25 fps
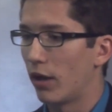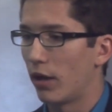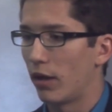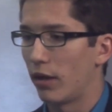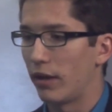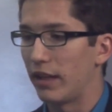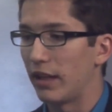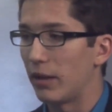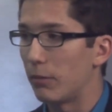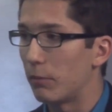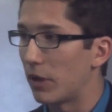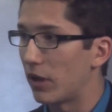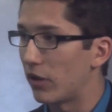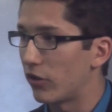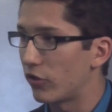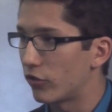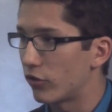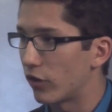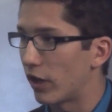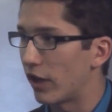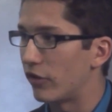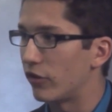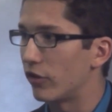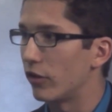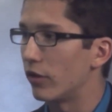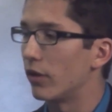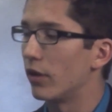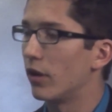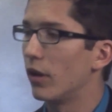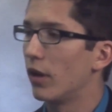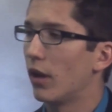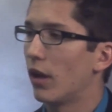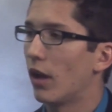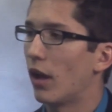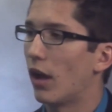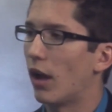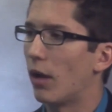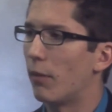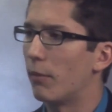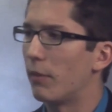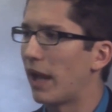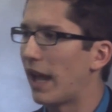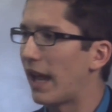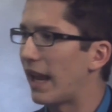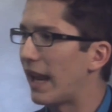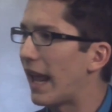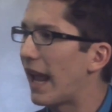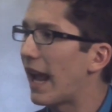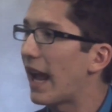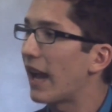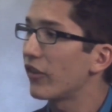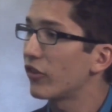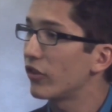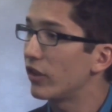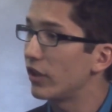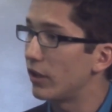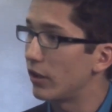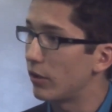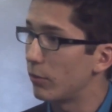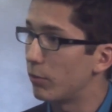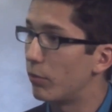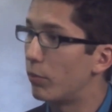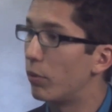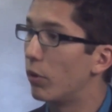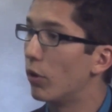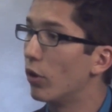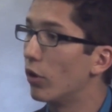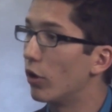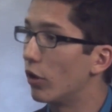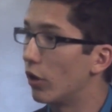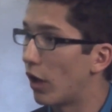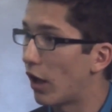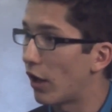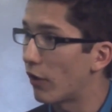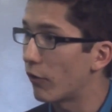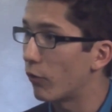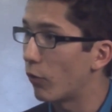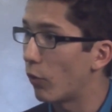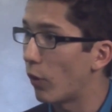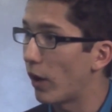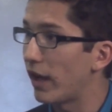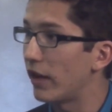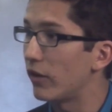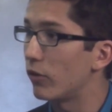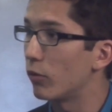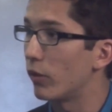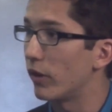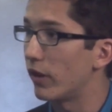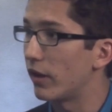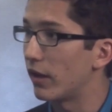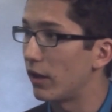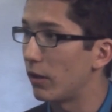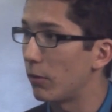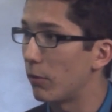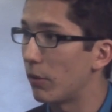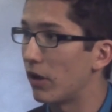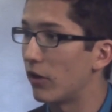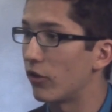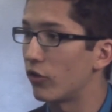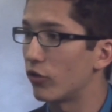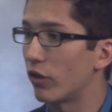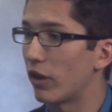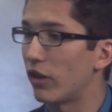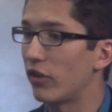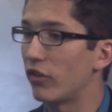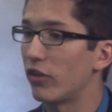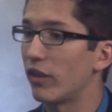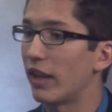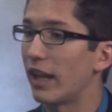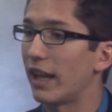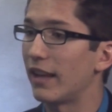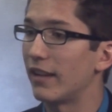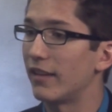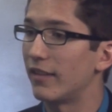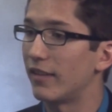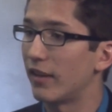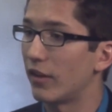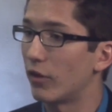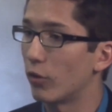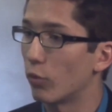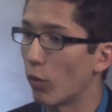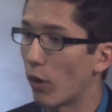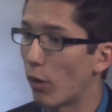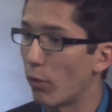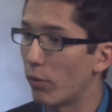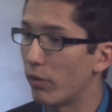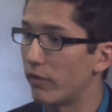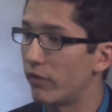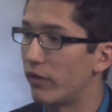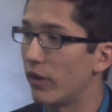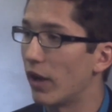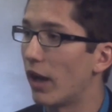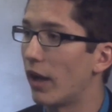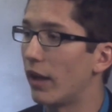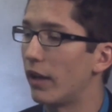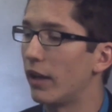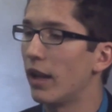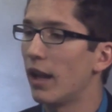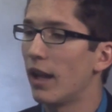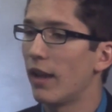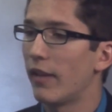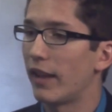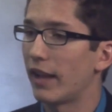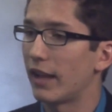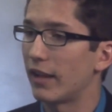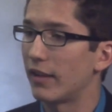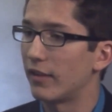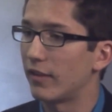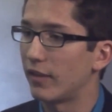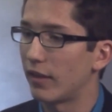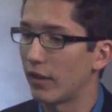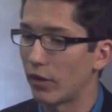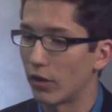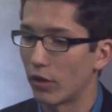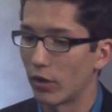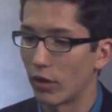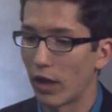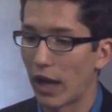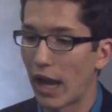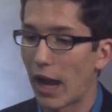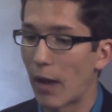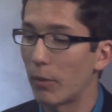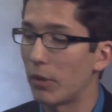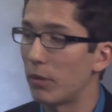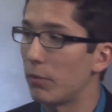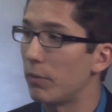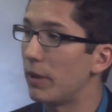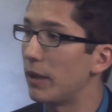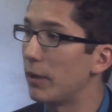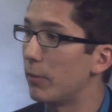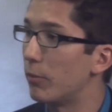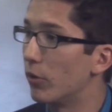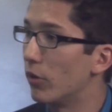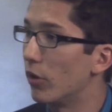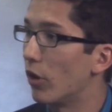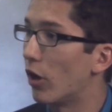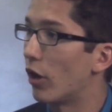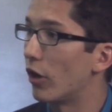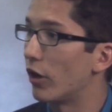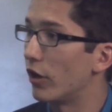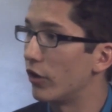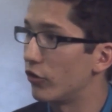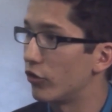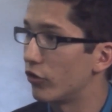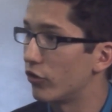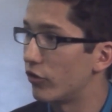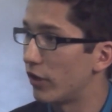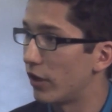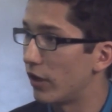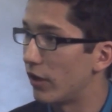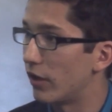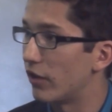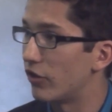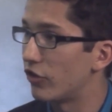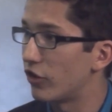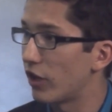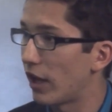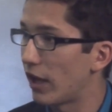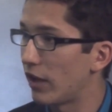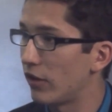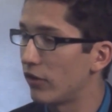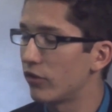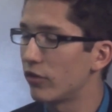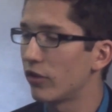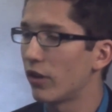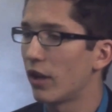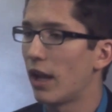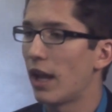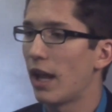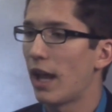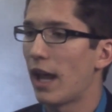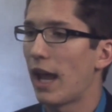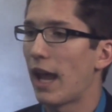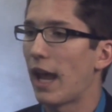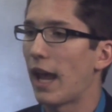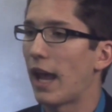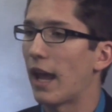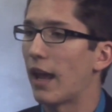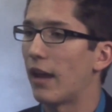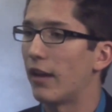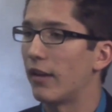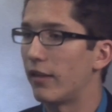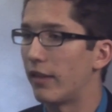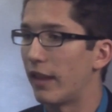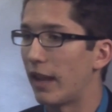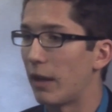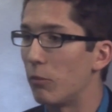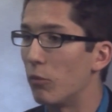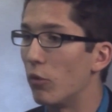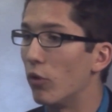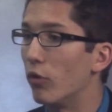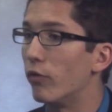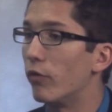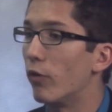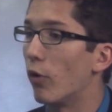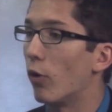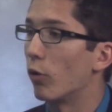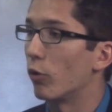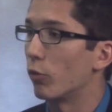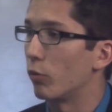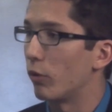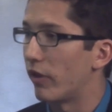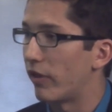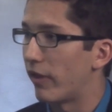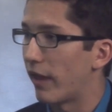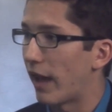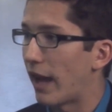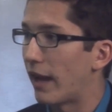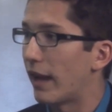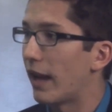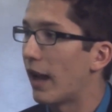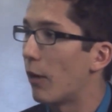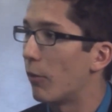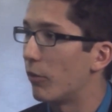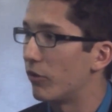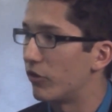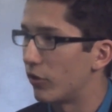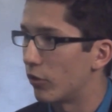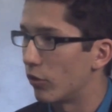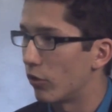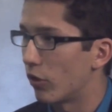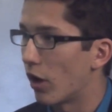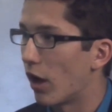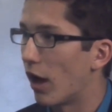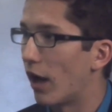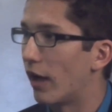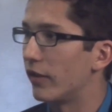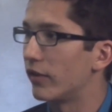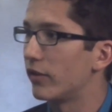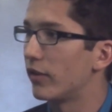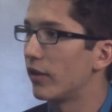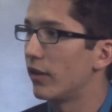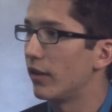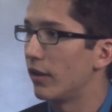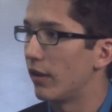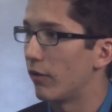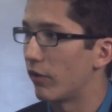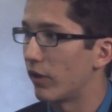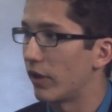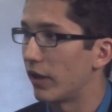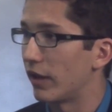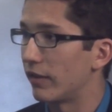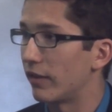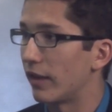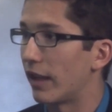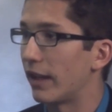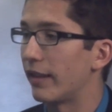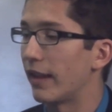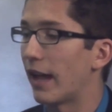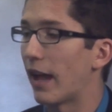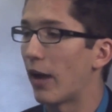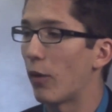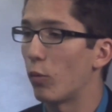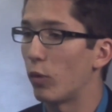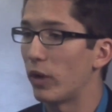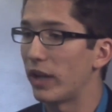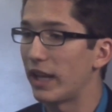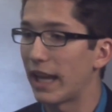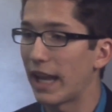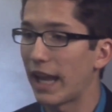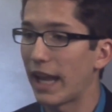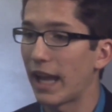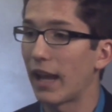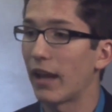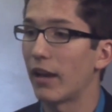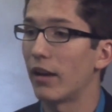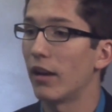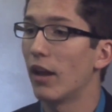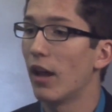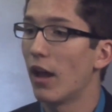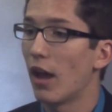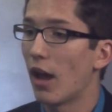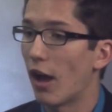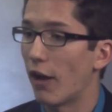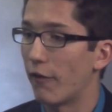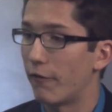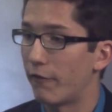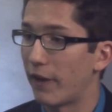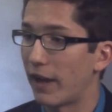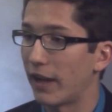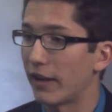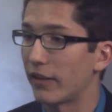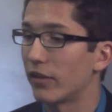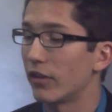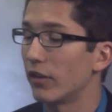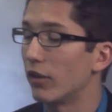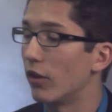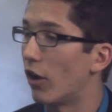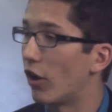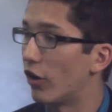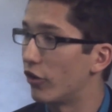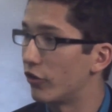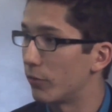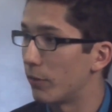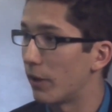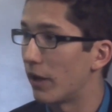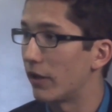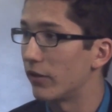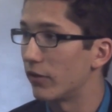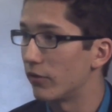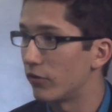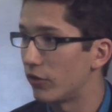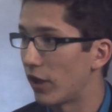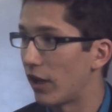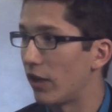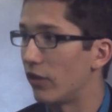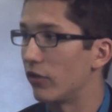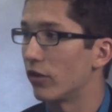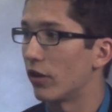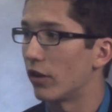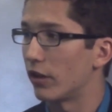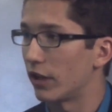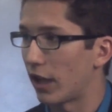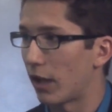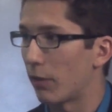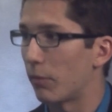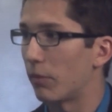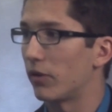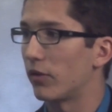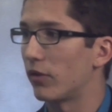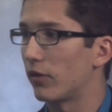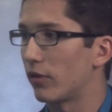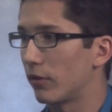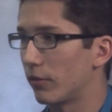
the administration. And they actually pull a lot of weight within the administration. They consider what we've done, they consider how many people are interested in the change, and they move forward with that, how much it'll cost, different things like that. We can affect large amounts of change on campus.